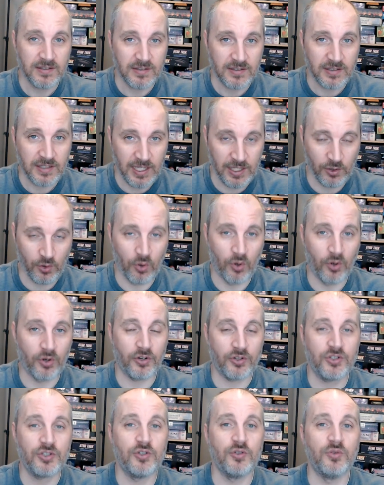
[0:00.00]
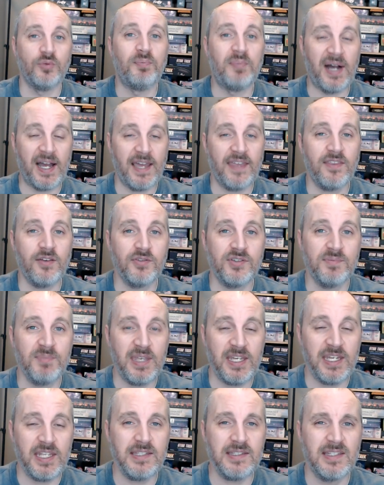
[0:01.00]
in order to buy those
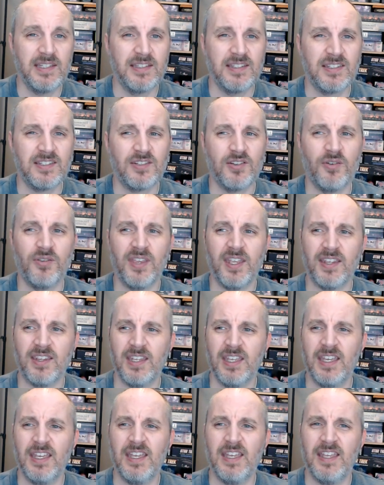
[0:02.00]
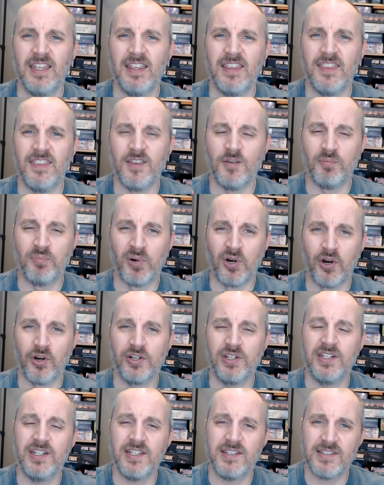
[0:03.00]
minis so that the
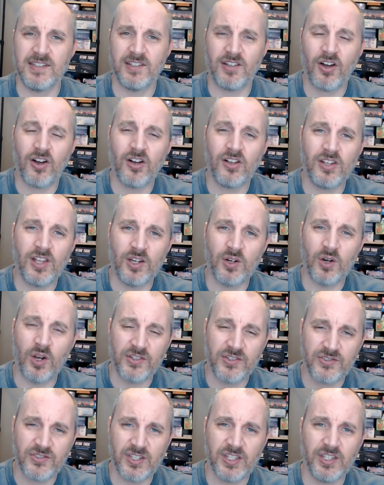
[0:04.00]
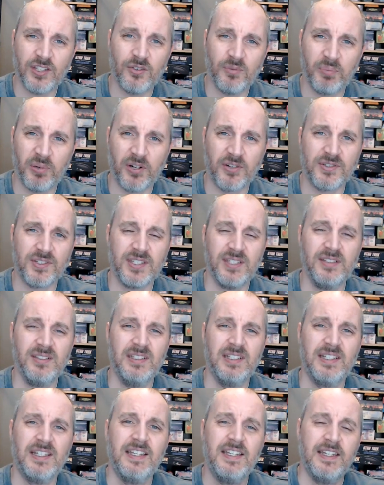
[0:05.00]
burden isn't all on a single person,
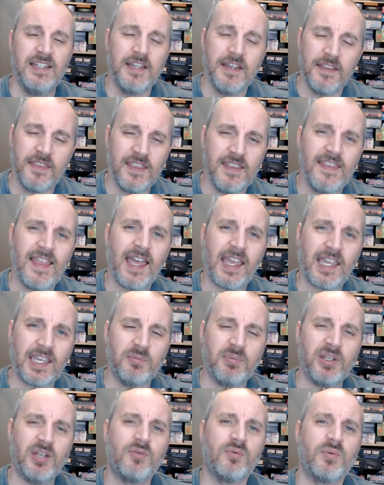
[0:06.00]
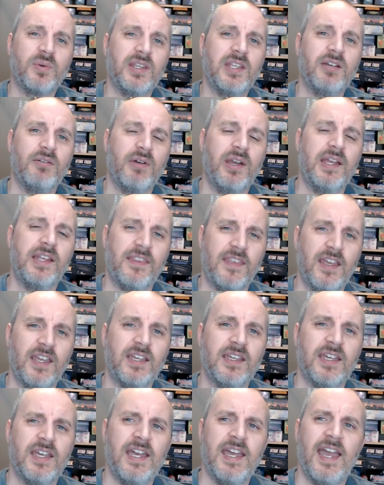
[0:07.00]
then that can be a really great
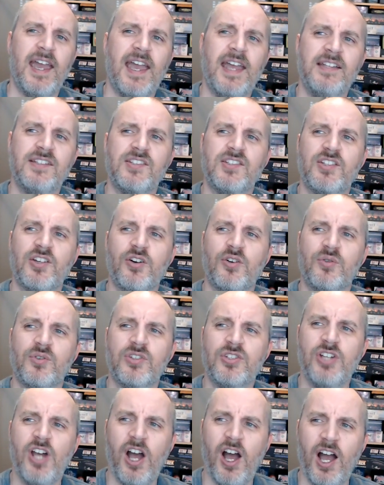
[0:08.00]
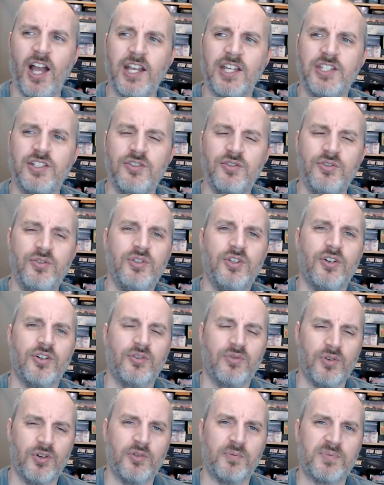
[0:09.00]
thing. And so talk to your
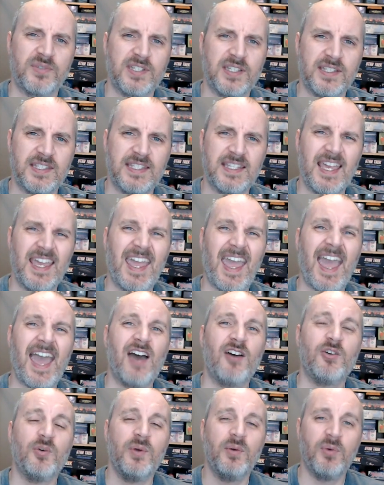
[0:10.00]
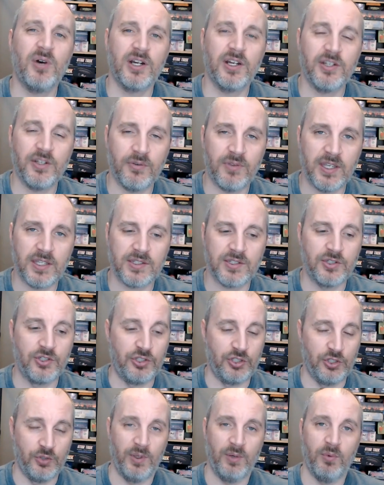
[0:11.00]
groups and say, how do we want to do this?
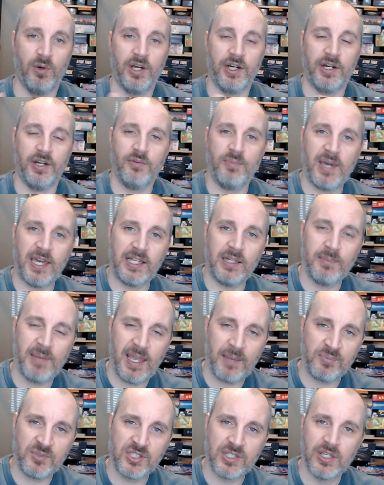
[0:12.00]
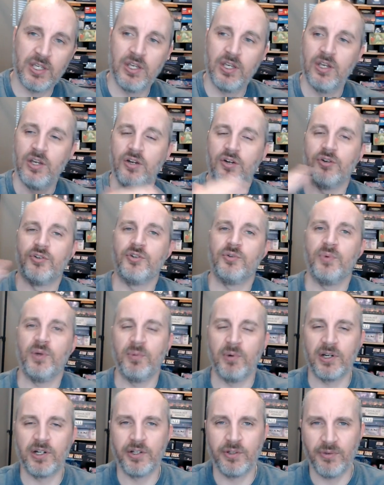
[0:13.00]
Do we want to do battle maps, or do we
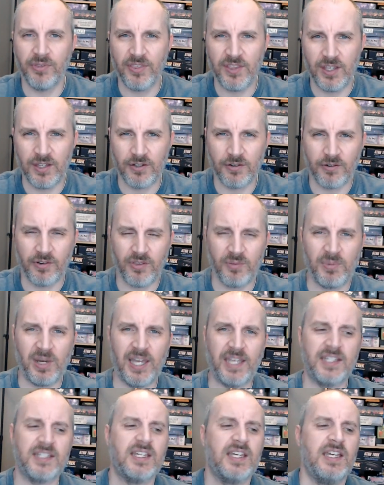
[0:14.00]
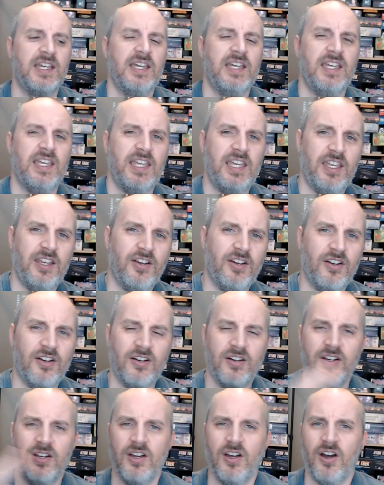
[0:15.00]
want to do Theater of the Mind?
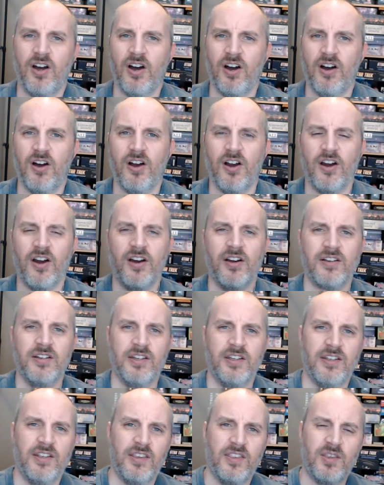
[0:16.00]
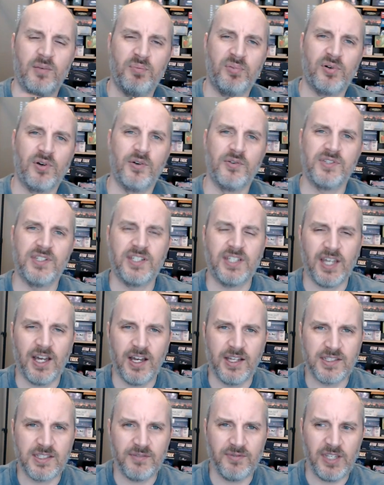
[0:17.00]
Here are the pros and
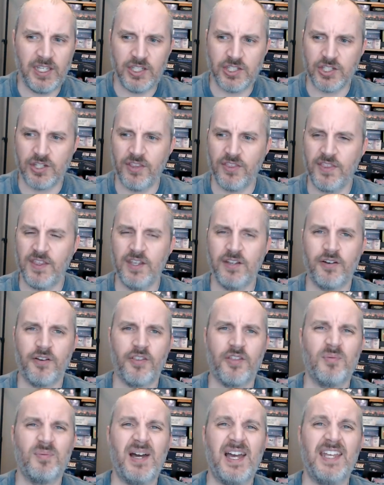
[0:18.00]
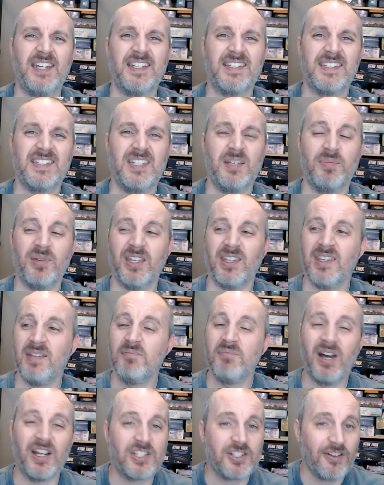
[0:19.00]
cons of each. Theater of the Mind is typically
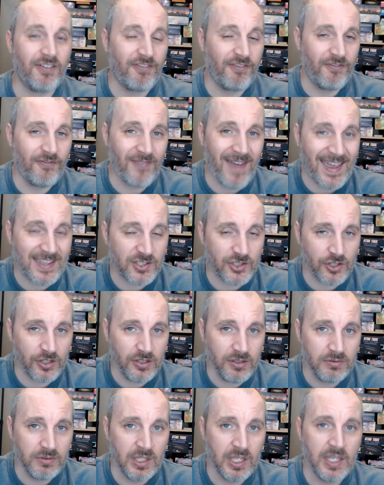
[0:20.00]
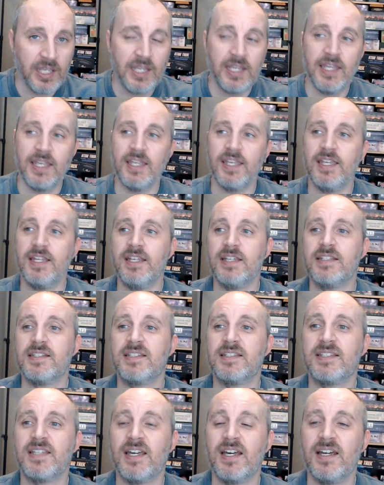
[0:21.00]
much faster. It
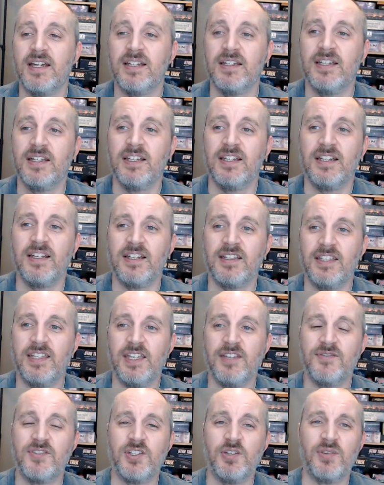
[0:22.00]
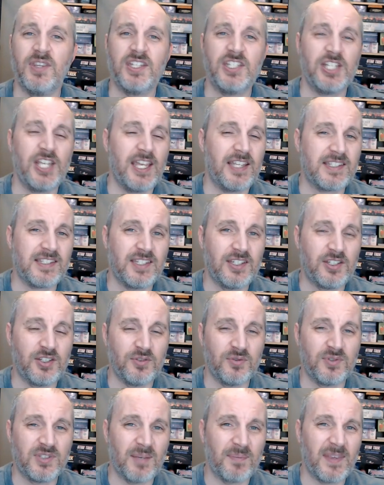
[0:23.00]
is gives you the chance to
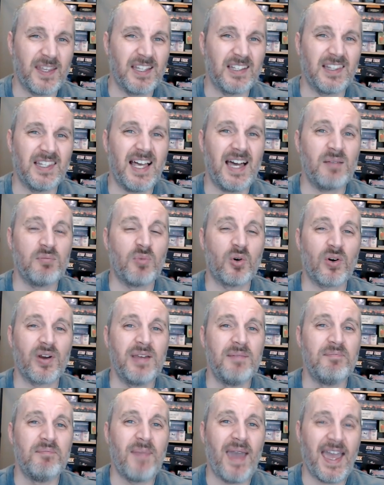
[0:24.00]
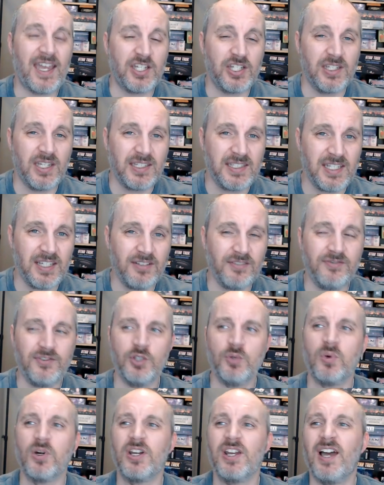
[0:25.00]
do something a lot more imaginative.
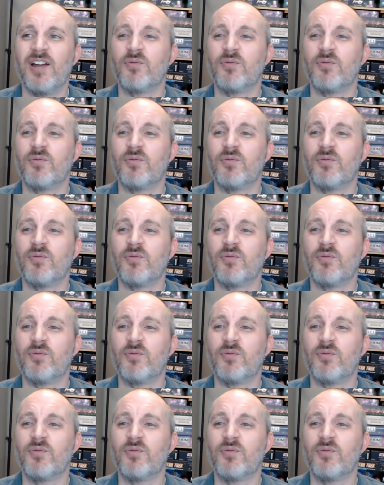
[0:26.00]
You are not